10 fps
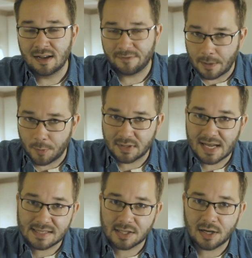a couple
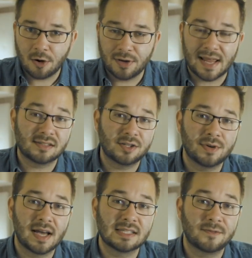days ago and asked you
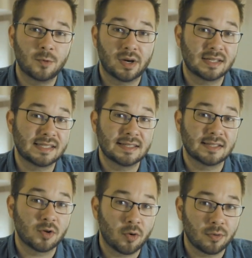guys if you wanted to see a
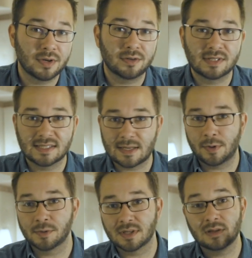tutorial since I
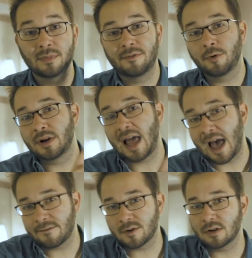posted the before and
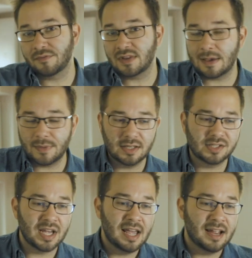after of the
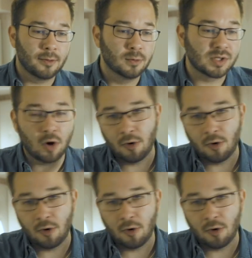image, and there was an